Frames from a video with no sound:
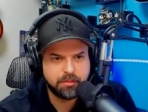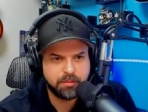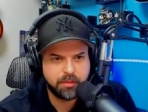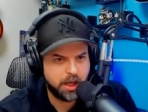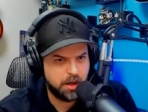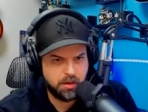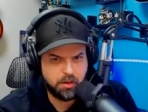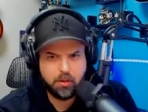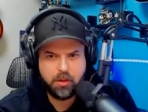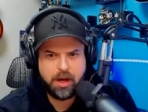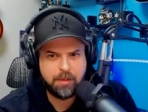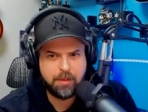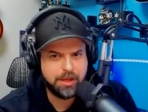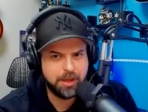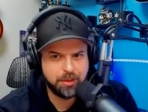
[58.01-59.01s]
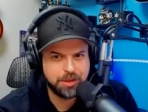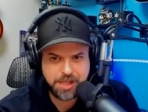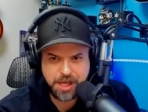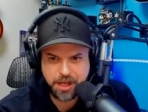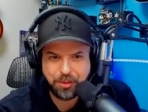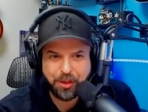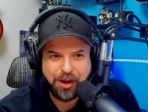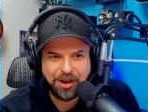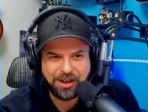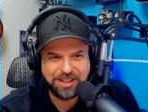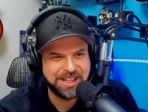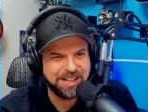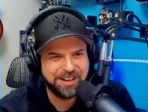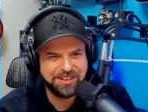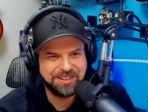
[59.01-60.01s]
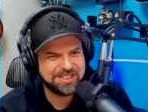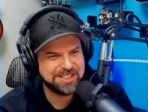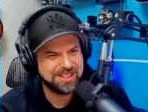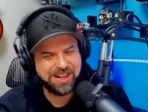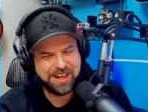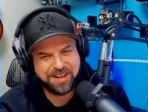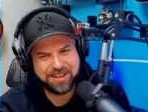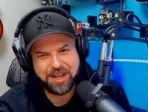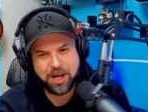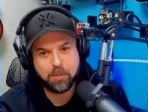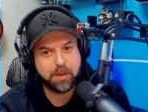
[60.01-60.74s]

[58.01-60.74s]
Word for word: I don't know why. I mean, they were dead wrong, you know. So I don't know, yeah.